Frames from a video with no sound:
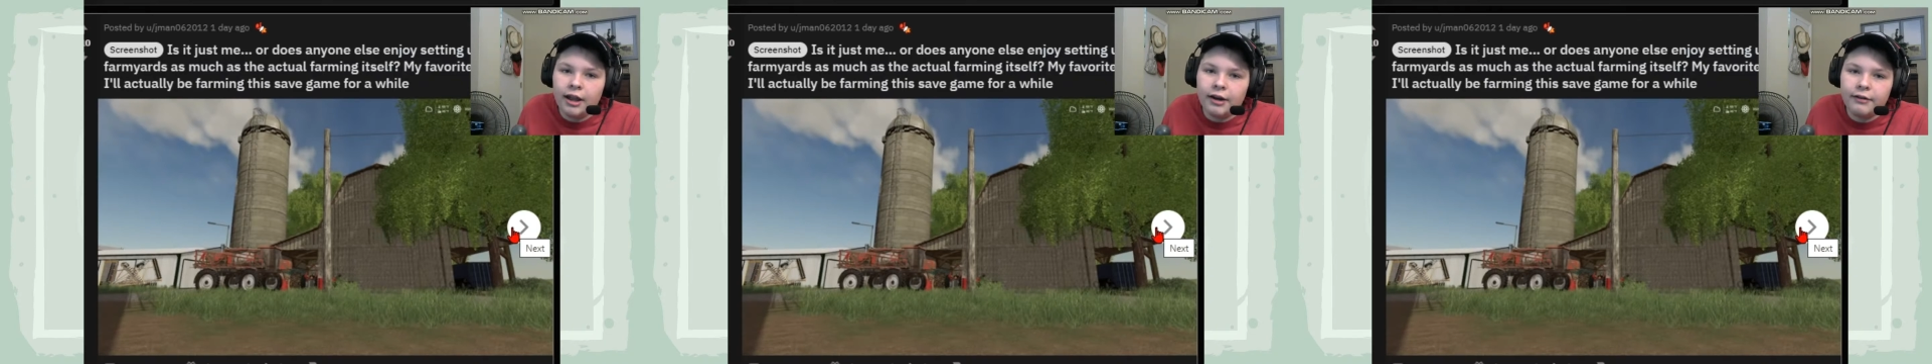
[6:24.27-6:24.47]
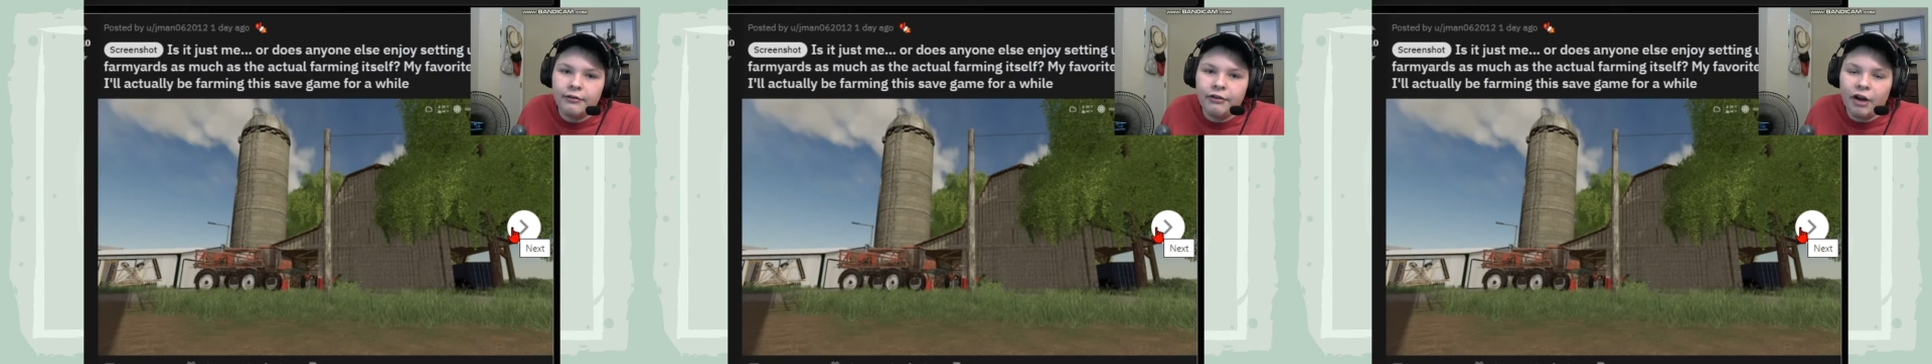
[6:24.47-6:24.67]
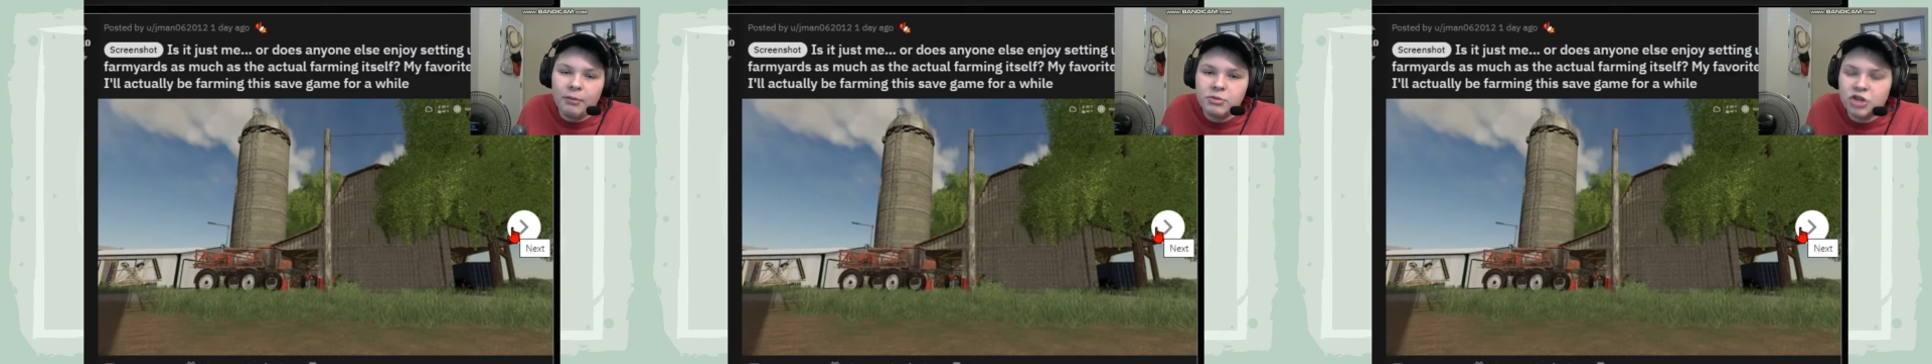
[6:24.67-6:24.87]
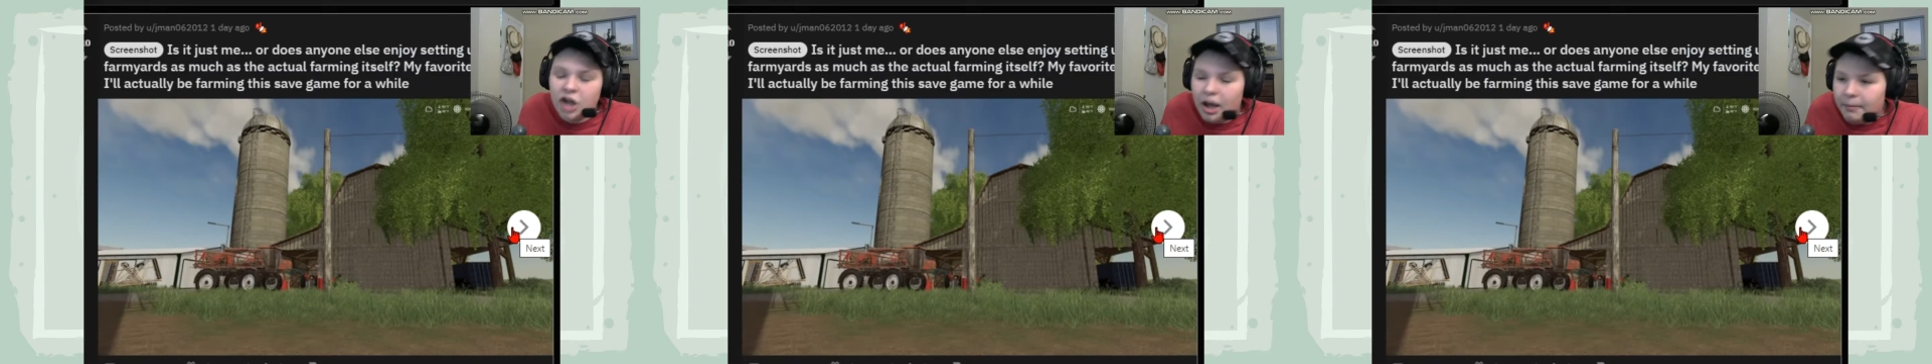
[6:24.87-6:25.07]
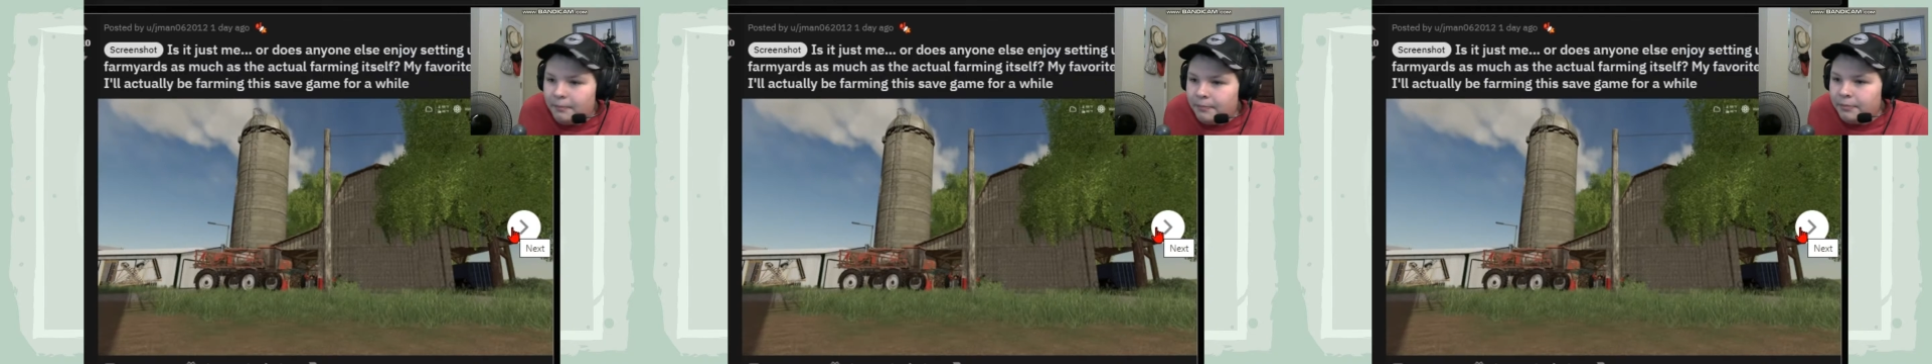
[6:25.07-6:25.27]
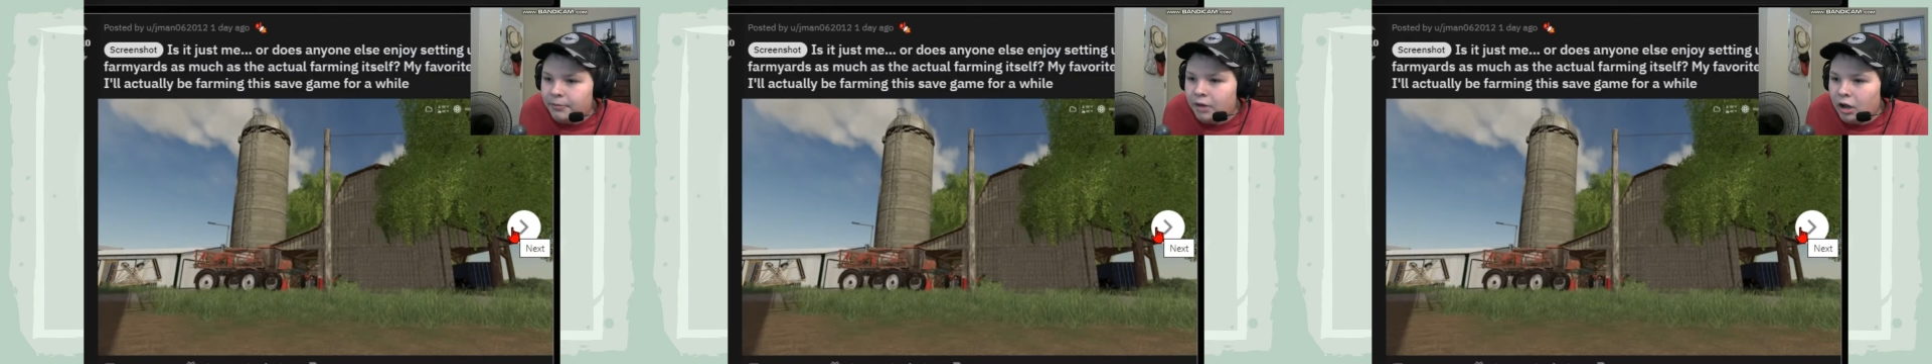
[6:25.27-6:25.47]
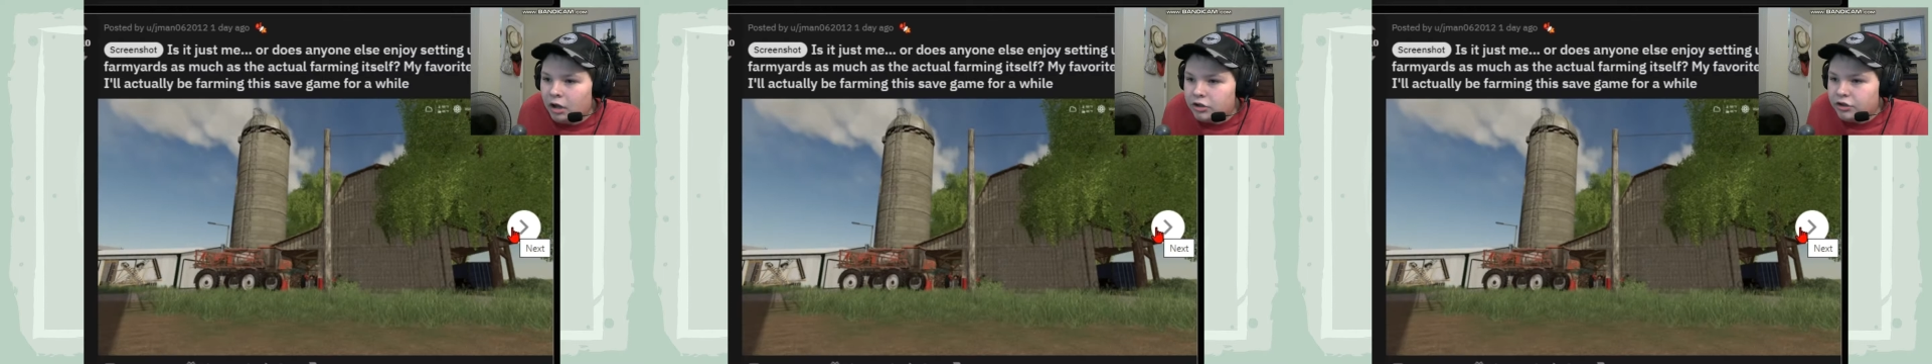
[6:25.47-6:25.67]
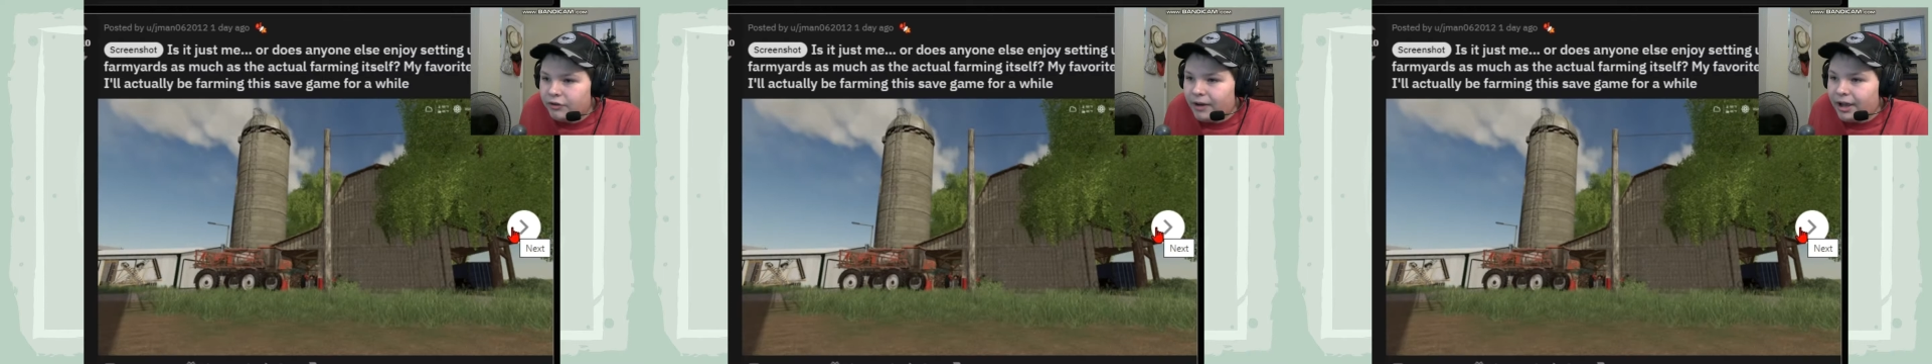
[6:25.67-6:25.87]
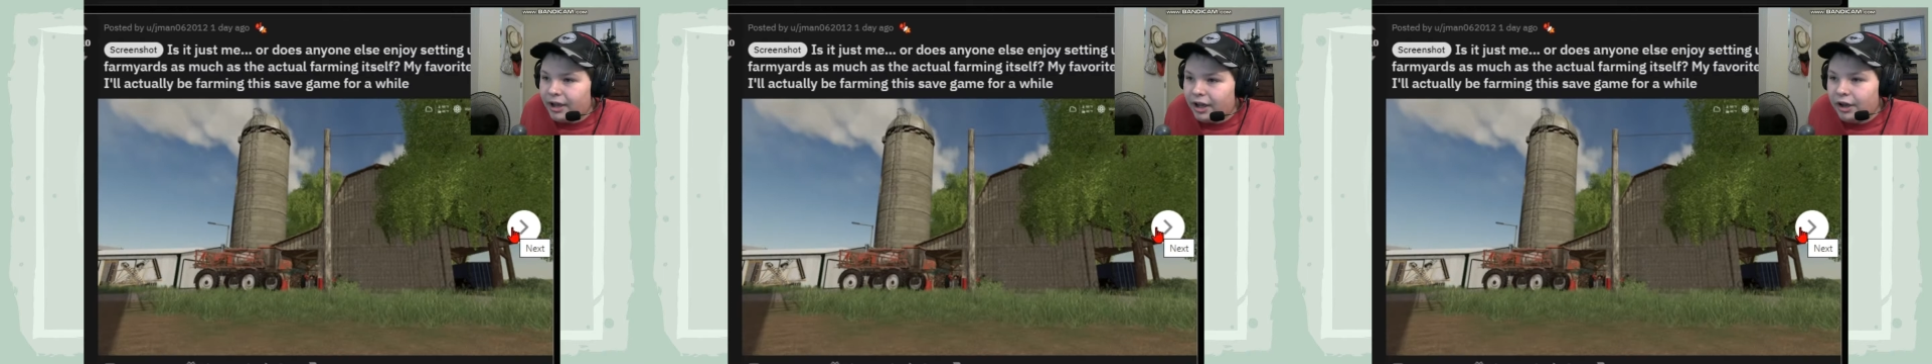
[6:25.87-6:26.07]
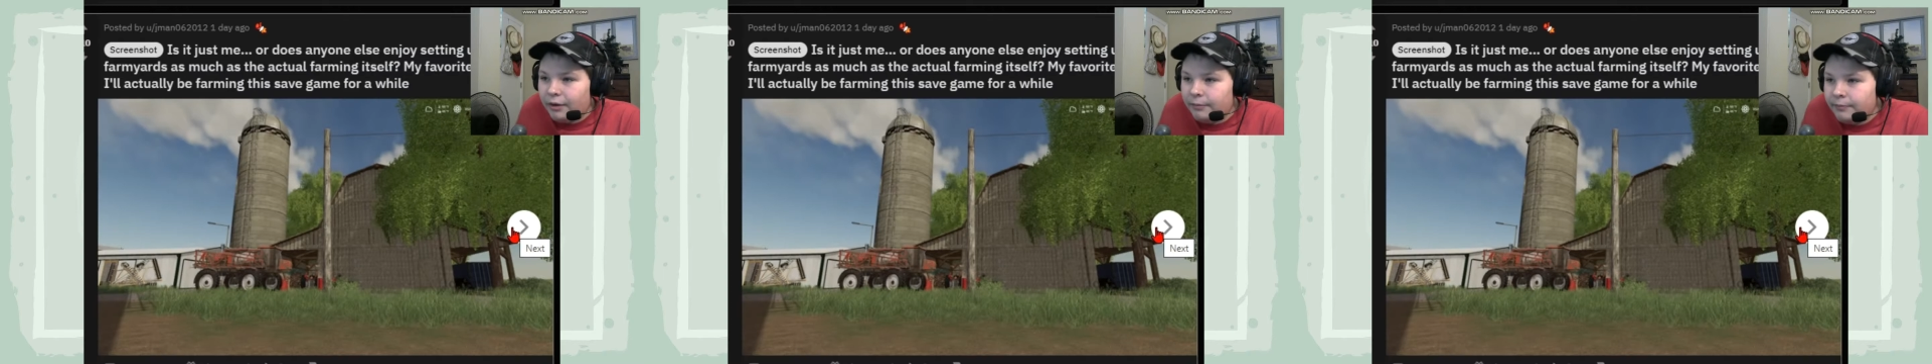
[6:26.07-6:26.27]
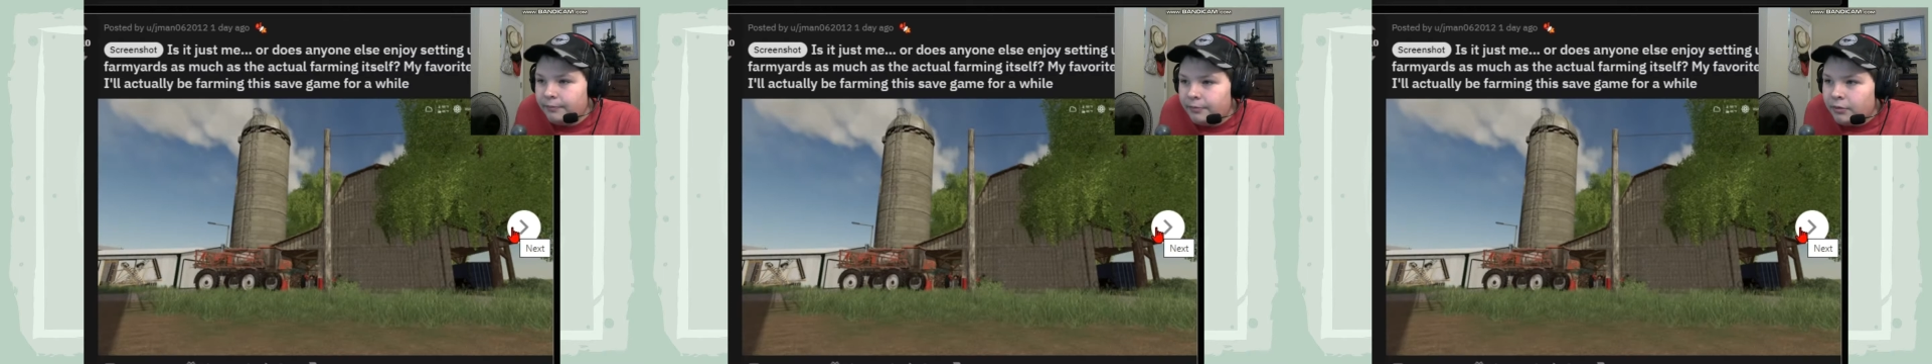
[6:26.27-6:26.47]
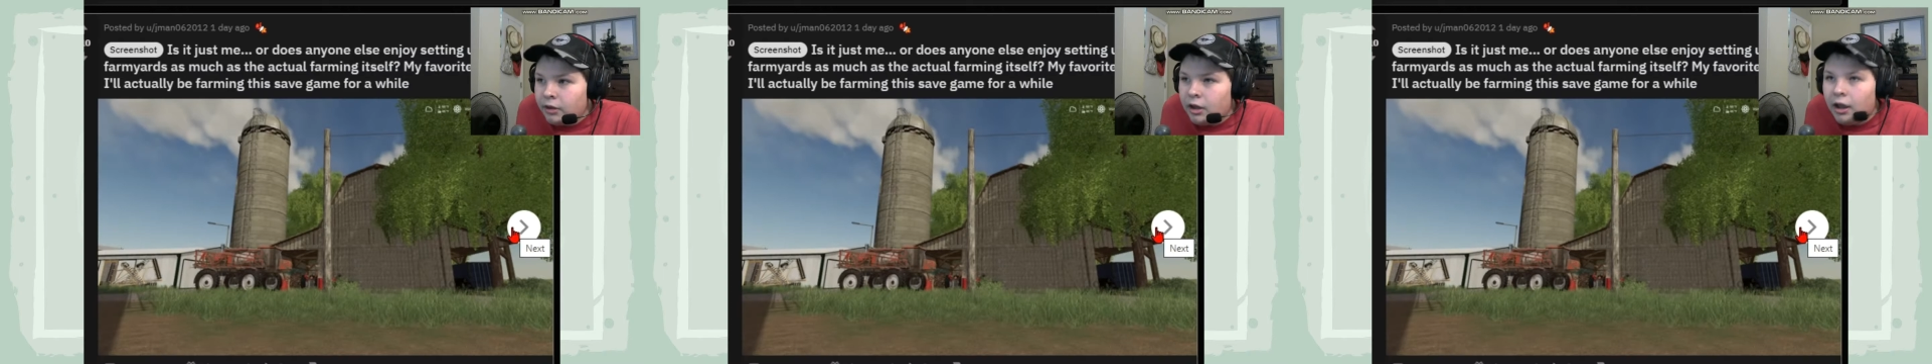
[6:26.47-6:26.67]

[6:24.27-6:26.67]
and farm shop on Durango.